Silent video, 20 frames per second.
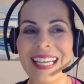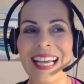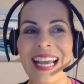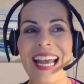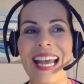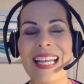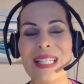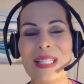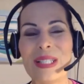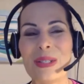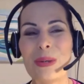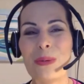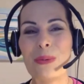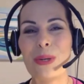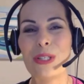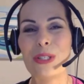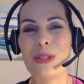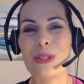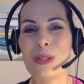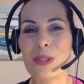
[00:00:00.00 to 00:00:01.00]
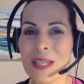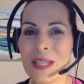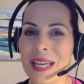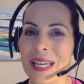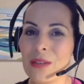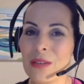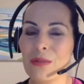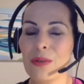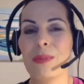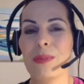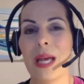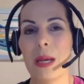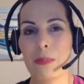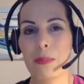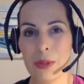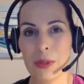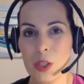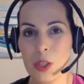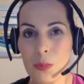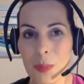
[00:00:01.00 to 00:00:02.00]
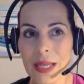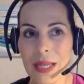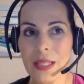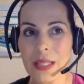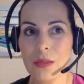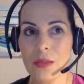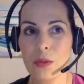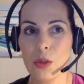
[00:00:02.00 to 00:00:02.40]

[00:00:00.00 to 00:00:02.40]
And so when you look at it from that perspective,